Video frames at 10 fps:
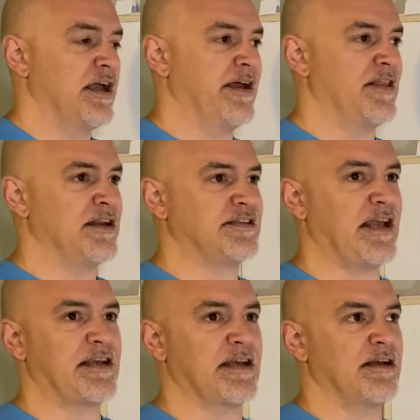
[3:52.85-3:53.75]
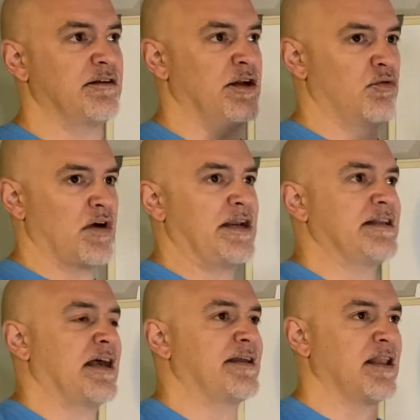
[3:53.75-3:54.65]
and then taking,
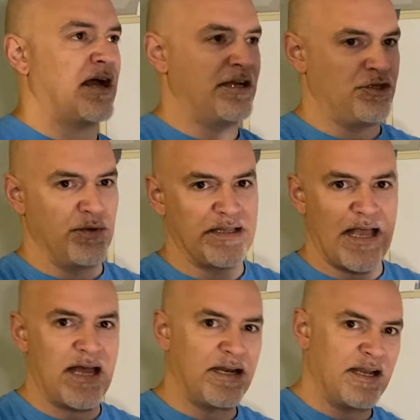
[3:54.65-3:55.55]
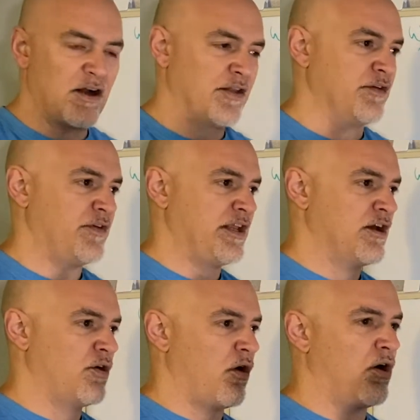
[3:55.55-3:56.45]
writing the headline, doing the editing on the
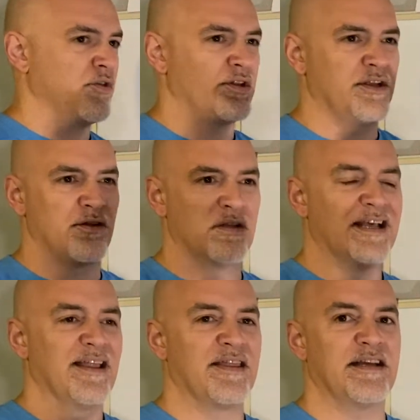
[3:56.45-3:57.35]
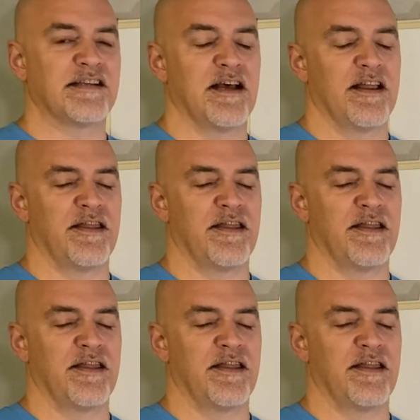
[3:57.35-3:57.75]
video, all the little things,